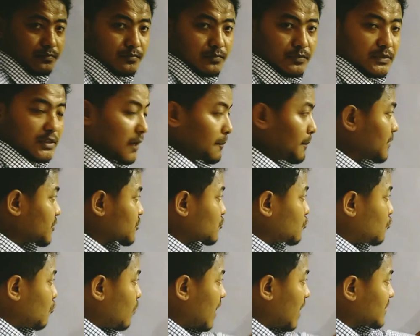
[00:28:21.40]
That means
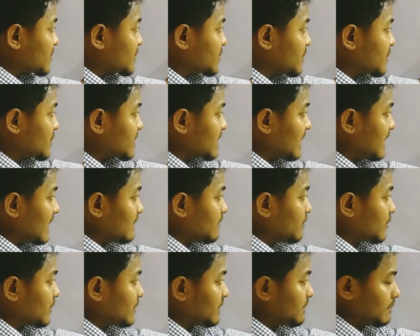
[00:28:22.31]
once this A
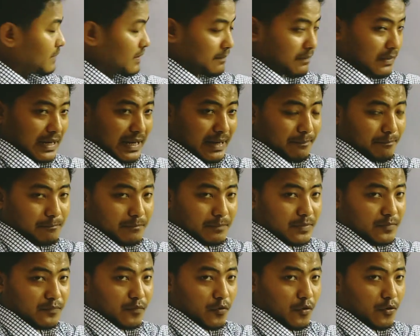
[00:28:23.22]
body,
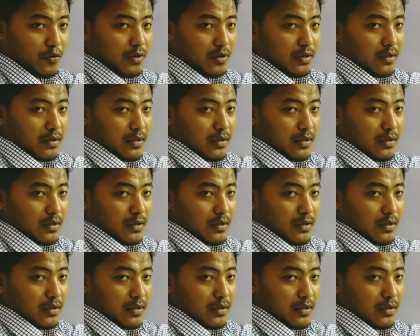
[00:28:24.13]
before